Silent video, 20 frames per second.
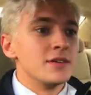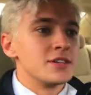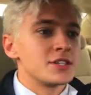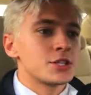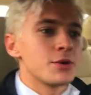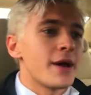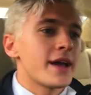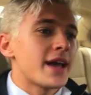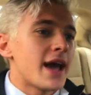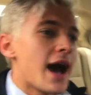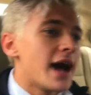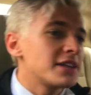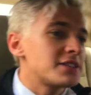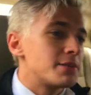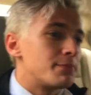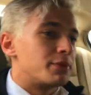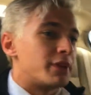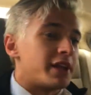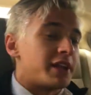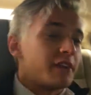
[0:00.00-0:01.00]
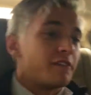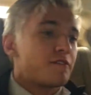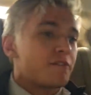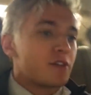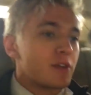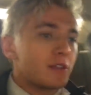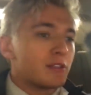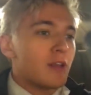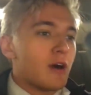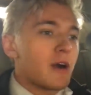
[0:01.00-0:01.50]
So I contemplated
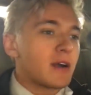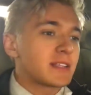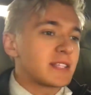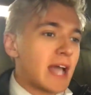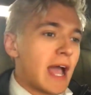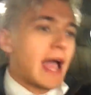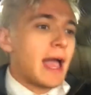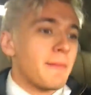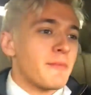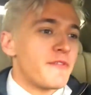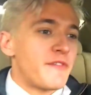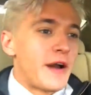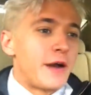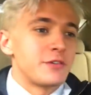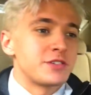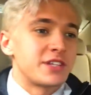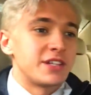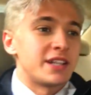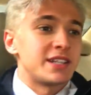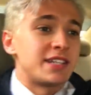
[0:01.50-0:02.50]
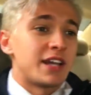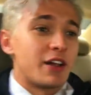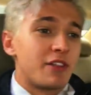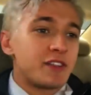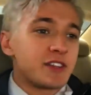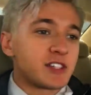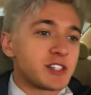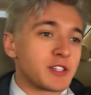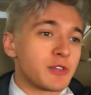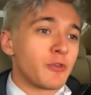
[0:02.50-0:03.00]
for a long time if I was gonna tell
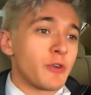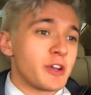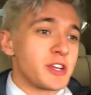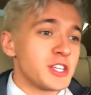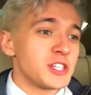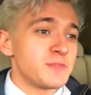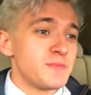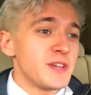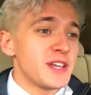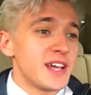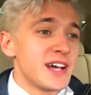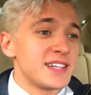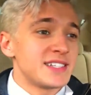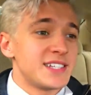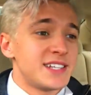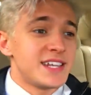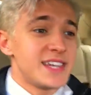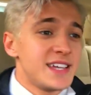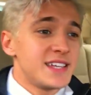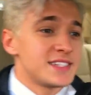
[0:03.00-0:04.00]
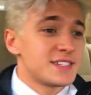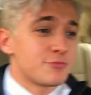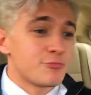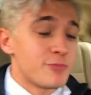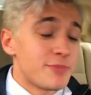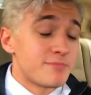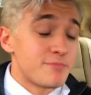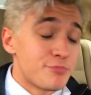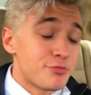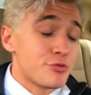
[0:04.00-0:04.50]
this story, just because it is
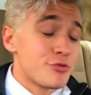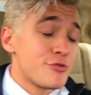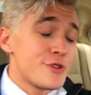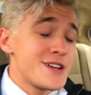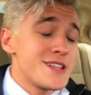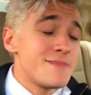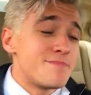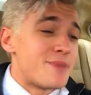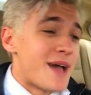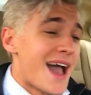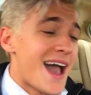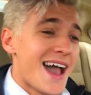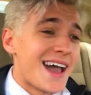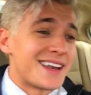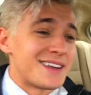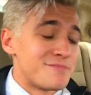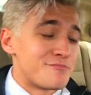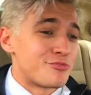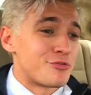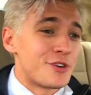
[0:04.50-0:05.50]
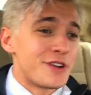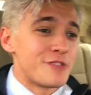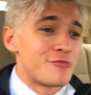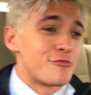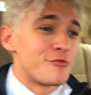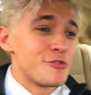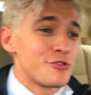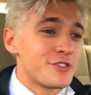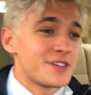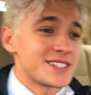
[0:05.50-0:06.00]
pretty bad and pretty
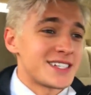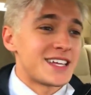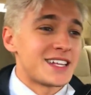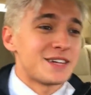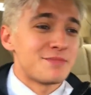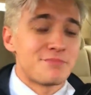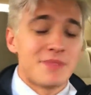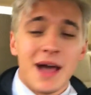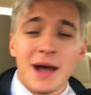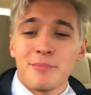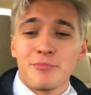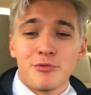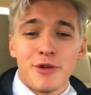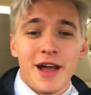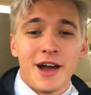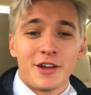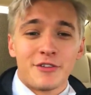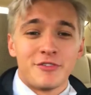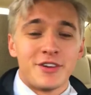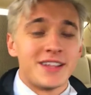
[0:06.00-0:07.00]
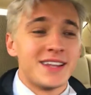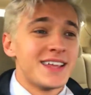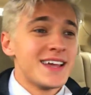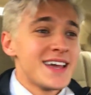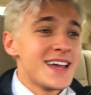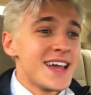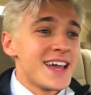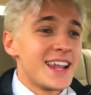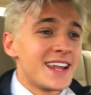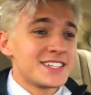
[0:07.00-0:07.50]
ruthless, and I'm not proud of it.
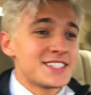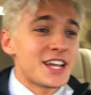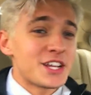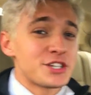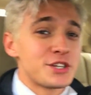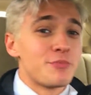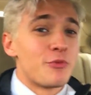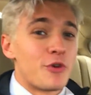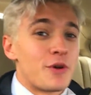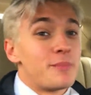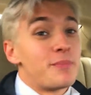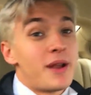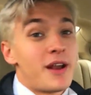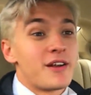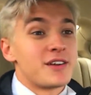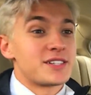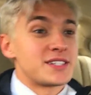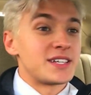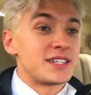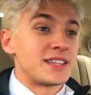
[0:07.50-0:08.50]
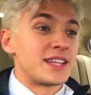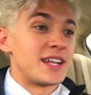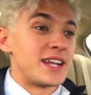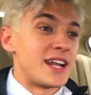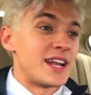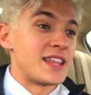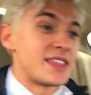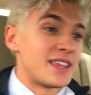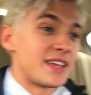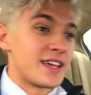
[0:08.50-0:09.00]
And it's actually more embarrassing than
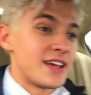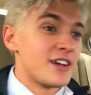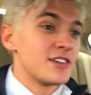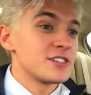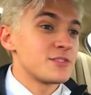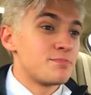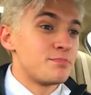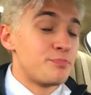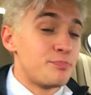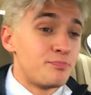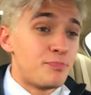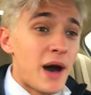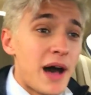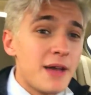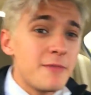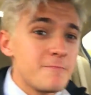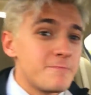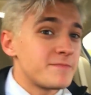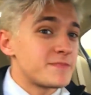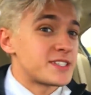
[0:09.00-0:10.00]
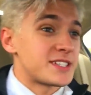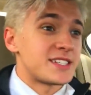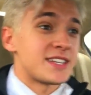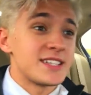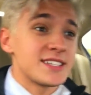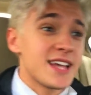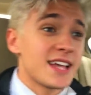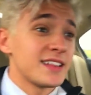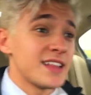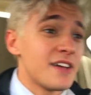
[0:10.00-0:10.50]
anything else. But
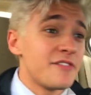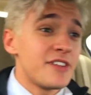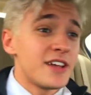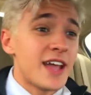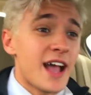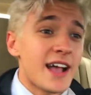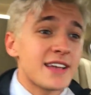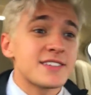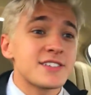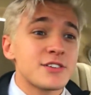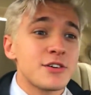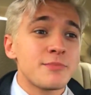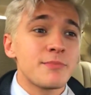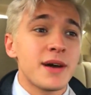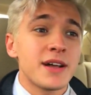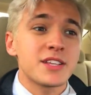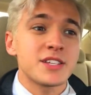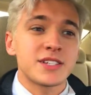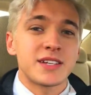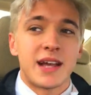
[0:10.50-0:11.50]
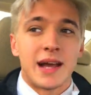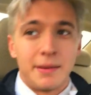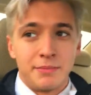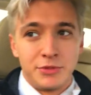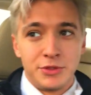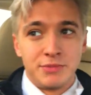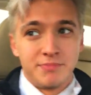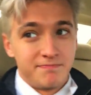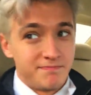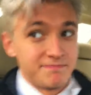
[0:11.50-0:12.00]
since I love you guys so much,
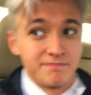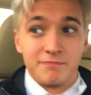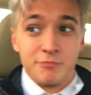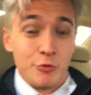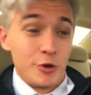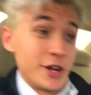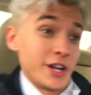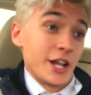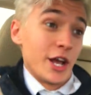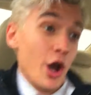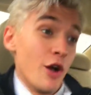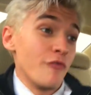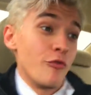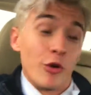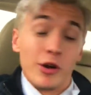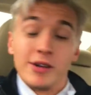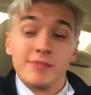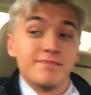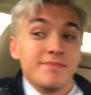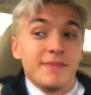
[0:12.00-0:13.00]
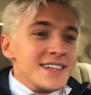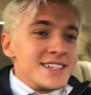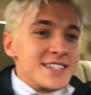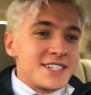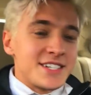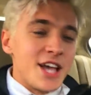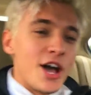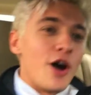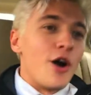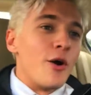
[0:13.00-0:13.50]
we're gonna go for it.
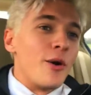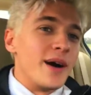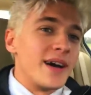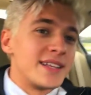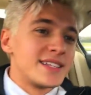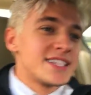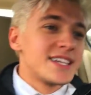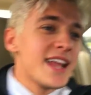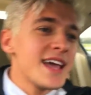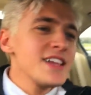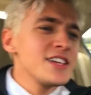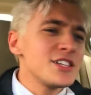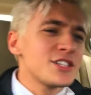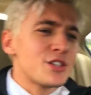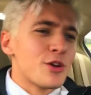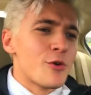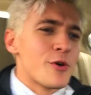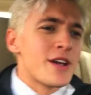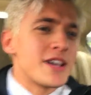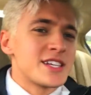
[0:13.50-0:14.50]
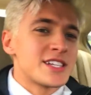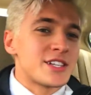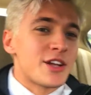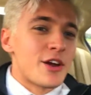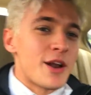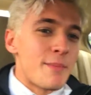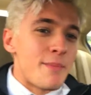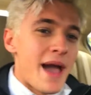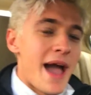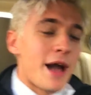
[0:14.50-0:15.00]
So today's story
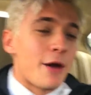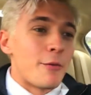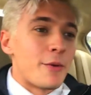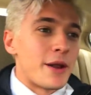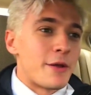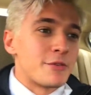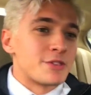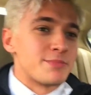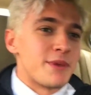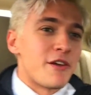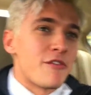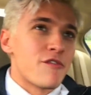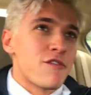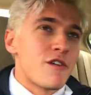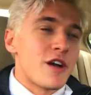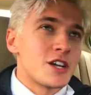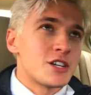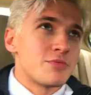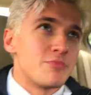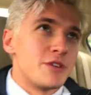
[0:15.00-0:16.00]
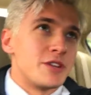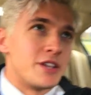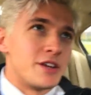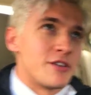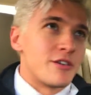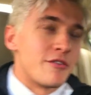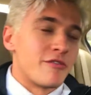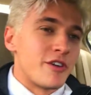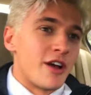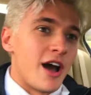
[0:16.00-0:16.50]
started back when it was my freshman
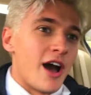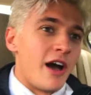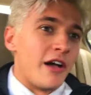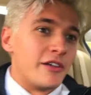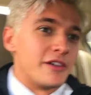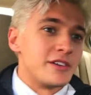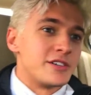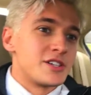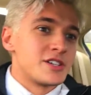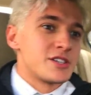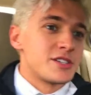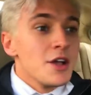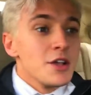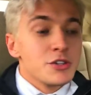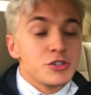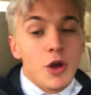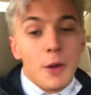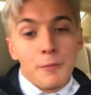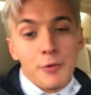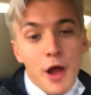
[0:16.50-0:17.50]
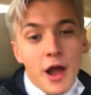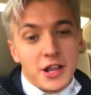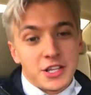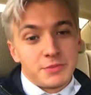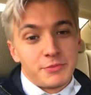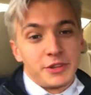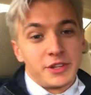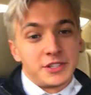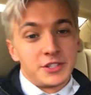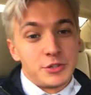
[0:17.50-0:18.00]
year of college. So
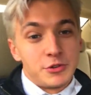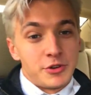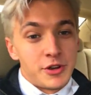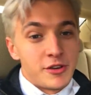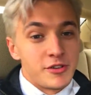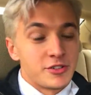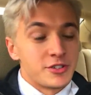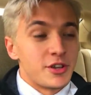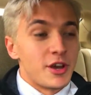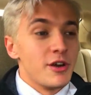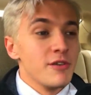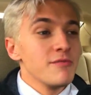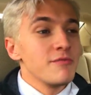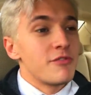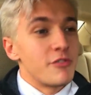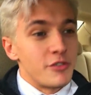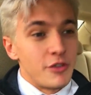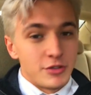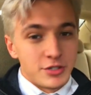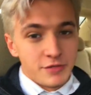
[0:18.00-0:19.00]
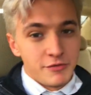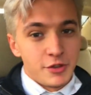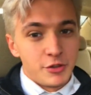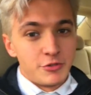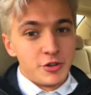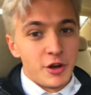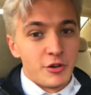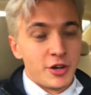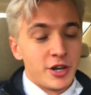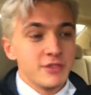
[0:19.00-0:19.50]
approximately 2 years ago, for those of
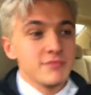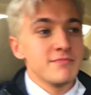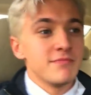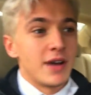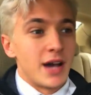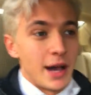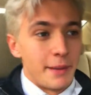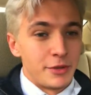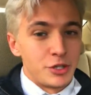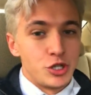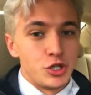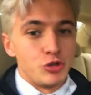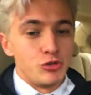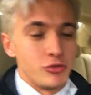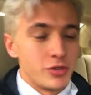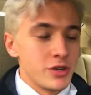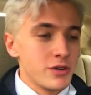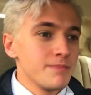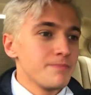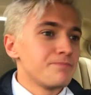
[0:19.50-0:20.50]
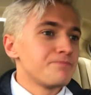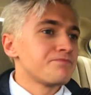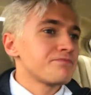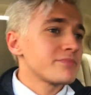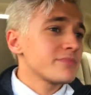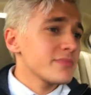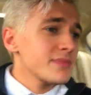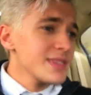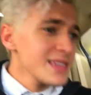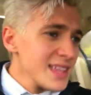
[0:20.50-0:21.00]
you who don't know, I'm a junior.
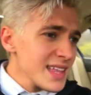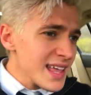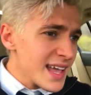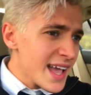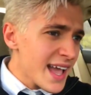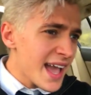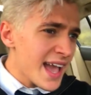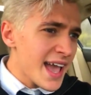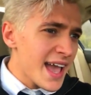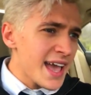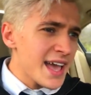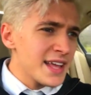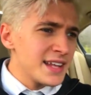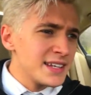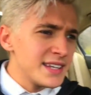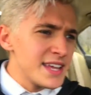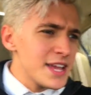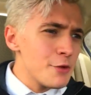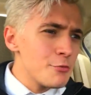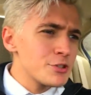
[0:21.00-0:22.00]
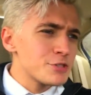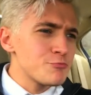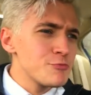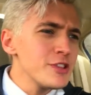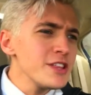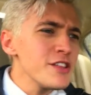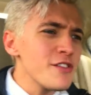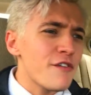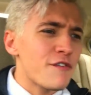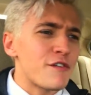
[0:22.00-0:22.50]
And it was
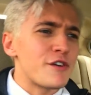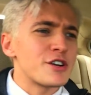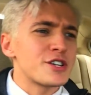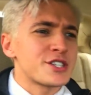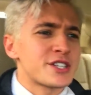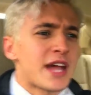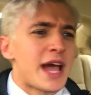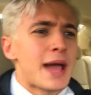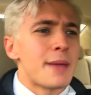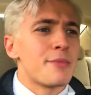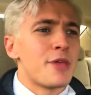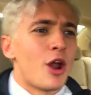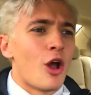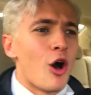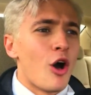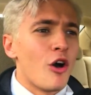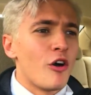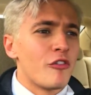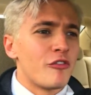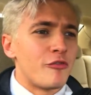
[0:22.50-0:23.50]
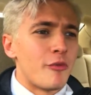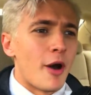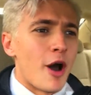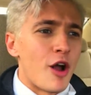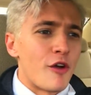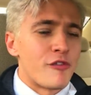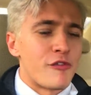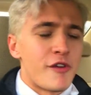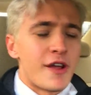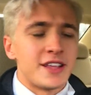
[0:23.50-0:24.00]
really the first time that all
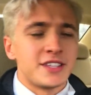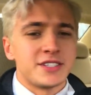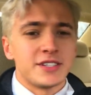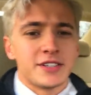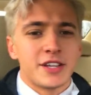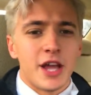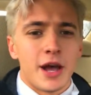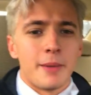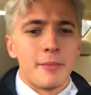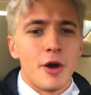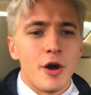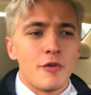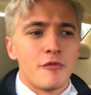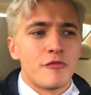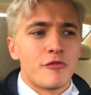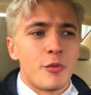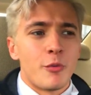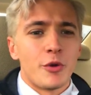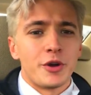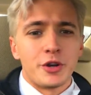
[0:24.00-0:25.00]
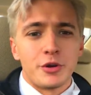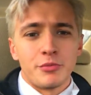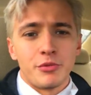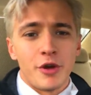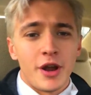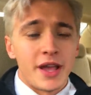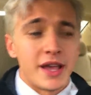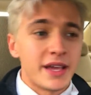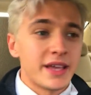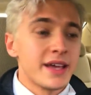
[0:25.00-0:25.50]
of our friends had come home from winter
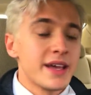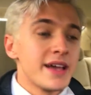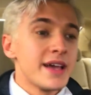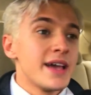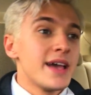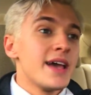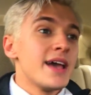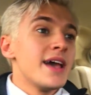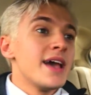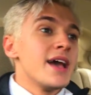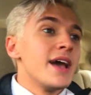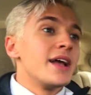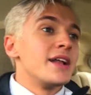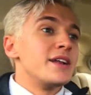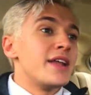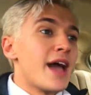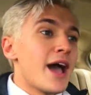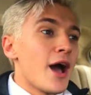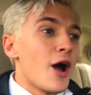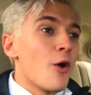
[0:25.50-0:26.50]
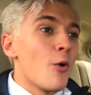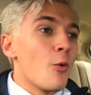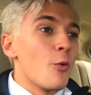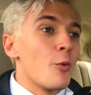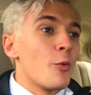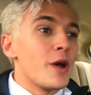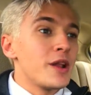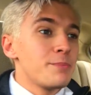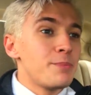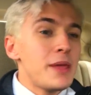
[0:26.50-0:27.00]
break. Now,
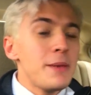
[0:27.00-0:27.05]
when